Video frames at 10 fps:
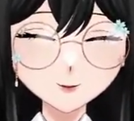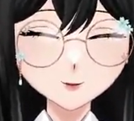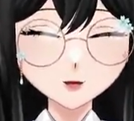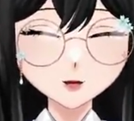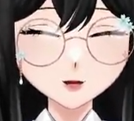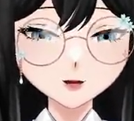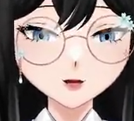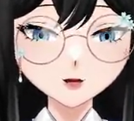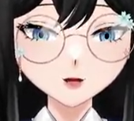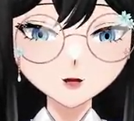and cells
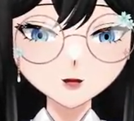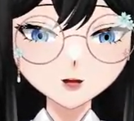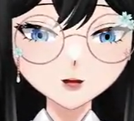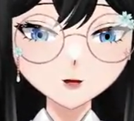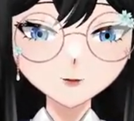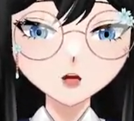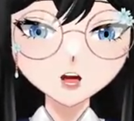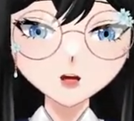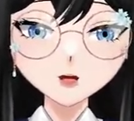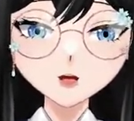are tightly
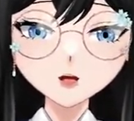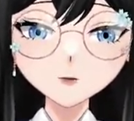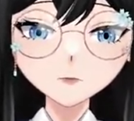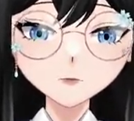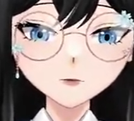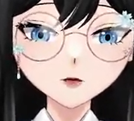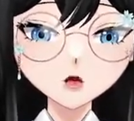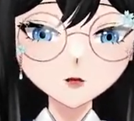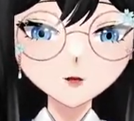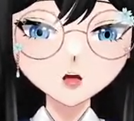packed and
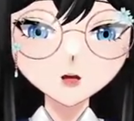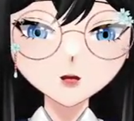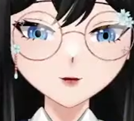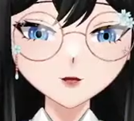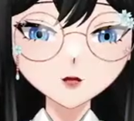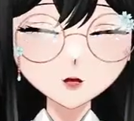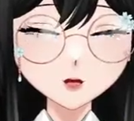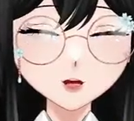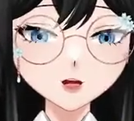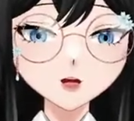polarized with
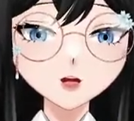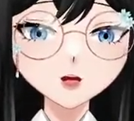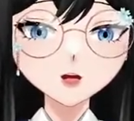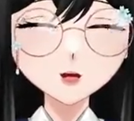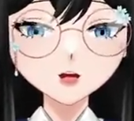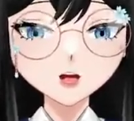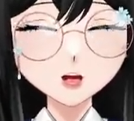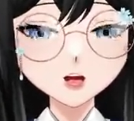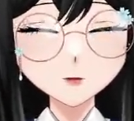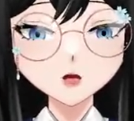distinct
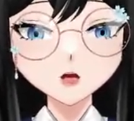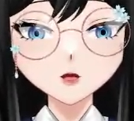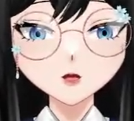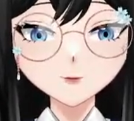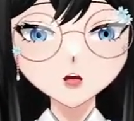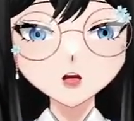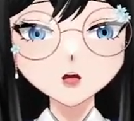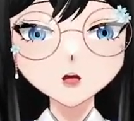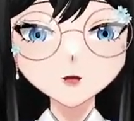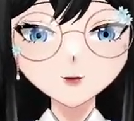apical and basal
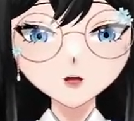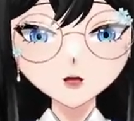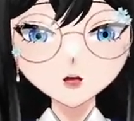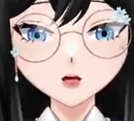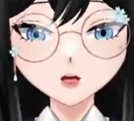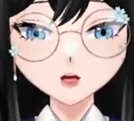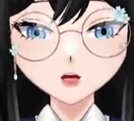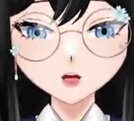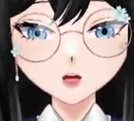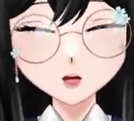surfaces.
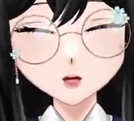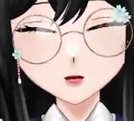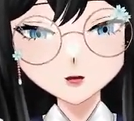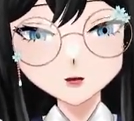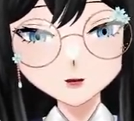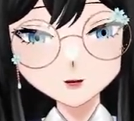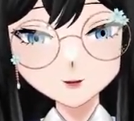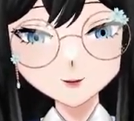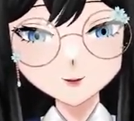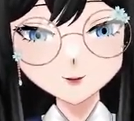So
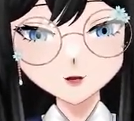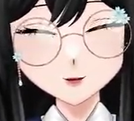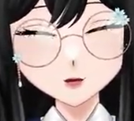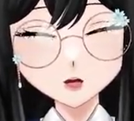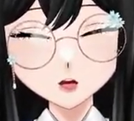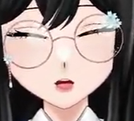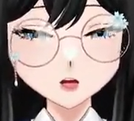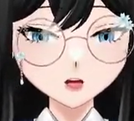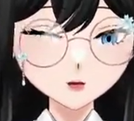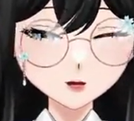you have the sheet, and
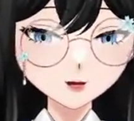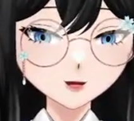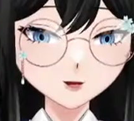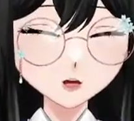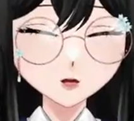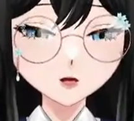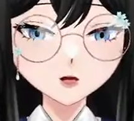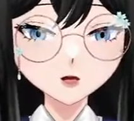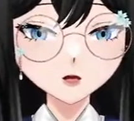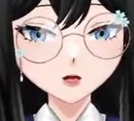basal lamina is just
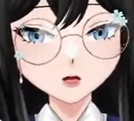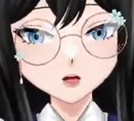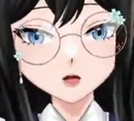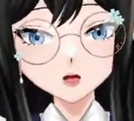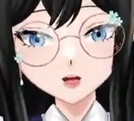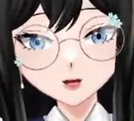a specialized